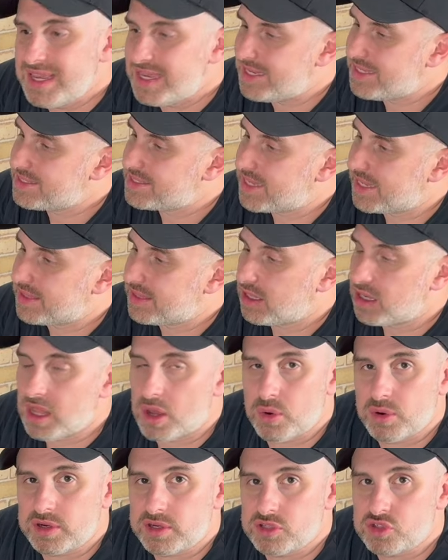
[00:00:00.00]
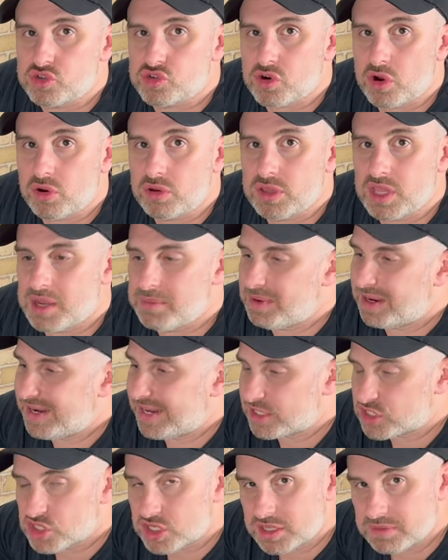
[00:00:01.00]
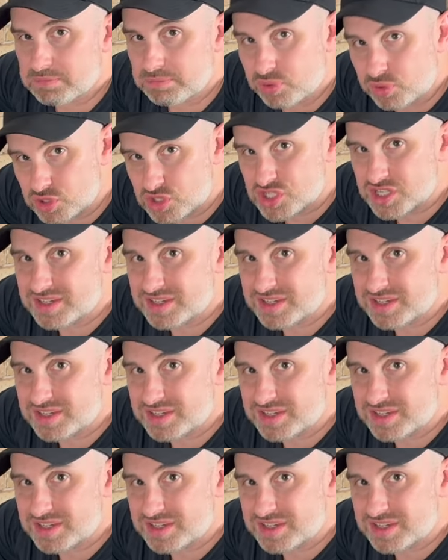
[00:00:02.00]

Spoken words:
is get the lower control arm and actually push